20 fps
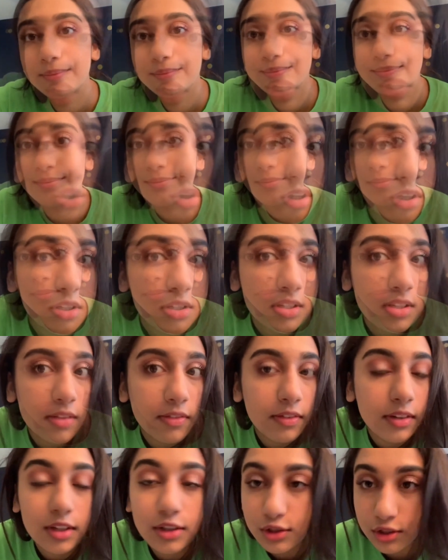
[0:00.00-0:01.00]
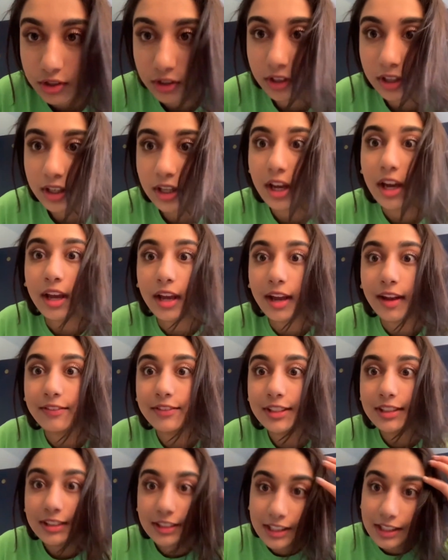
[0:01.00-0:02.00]
So this is the finished look. I have
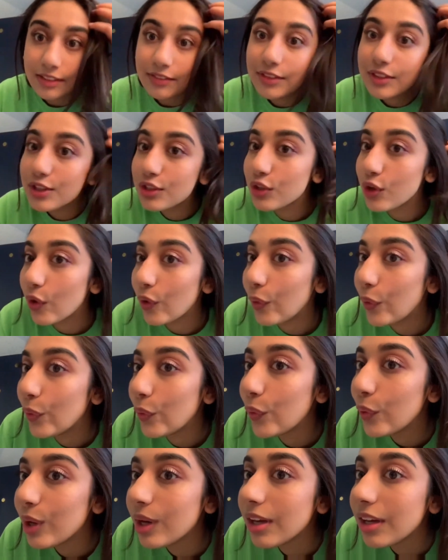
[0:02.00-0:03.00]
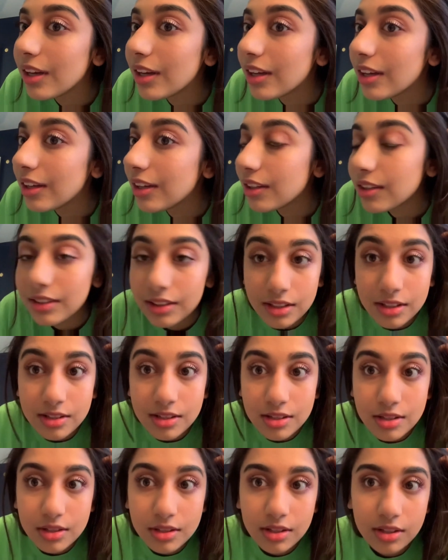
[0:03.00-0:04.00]
to leave, so this
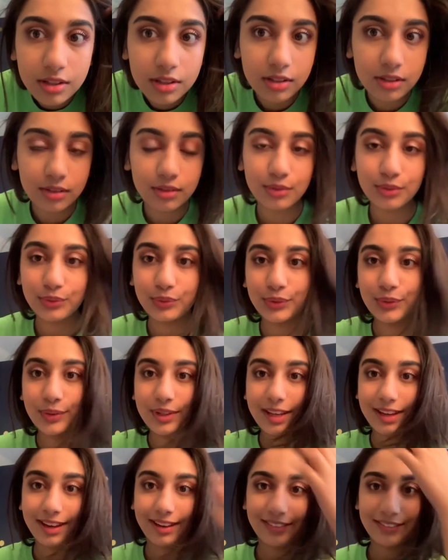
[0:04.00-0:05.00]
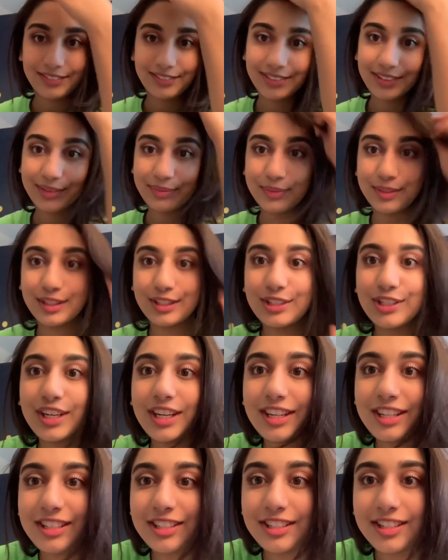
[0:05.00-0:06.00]
is what we have. I'm gonna
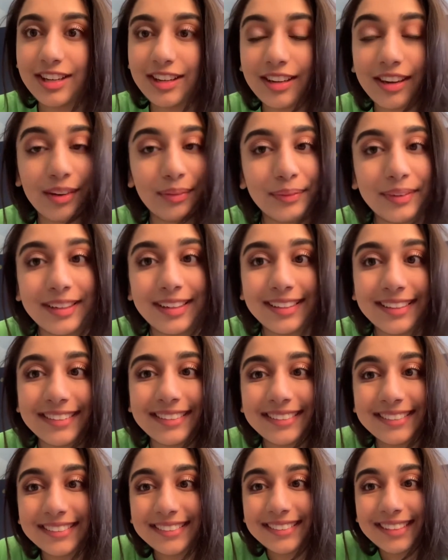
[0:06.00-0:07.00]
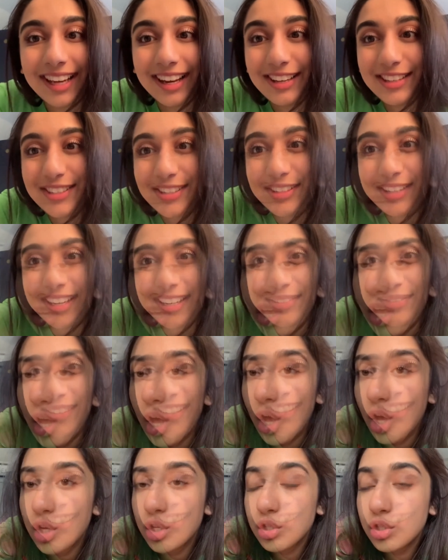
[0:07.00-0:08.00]
change and I'll be done. I'll show you guys
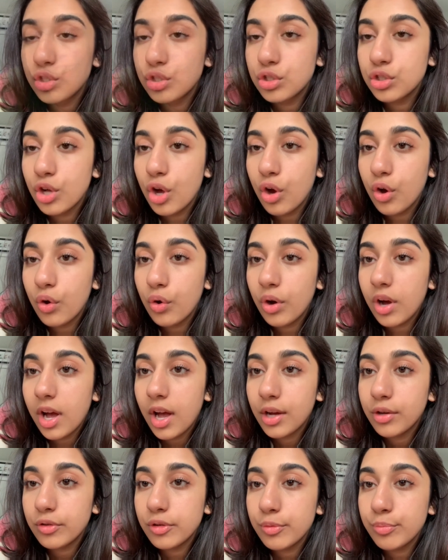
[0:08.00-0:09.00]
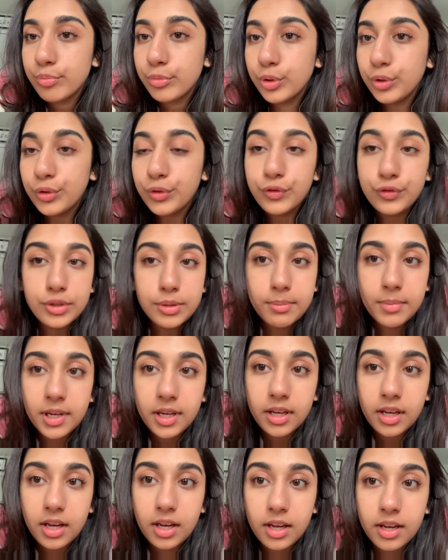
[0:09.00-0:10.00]
pictures. So I removed
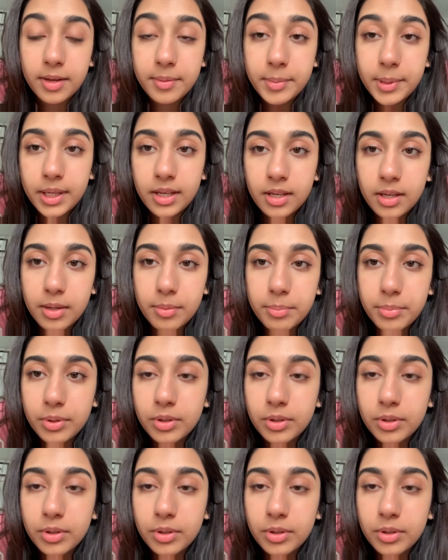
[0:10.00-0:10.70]
my eye makeup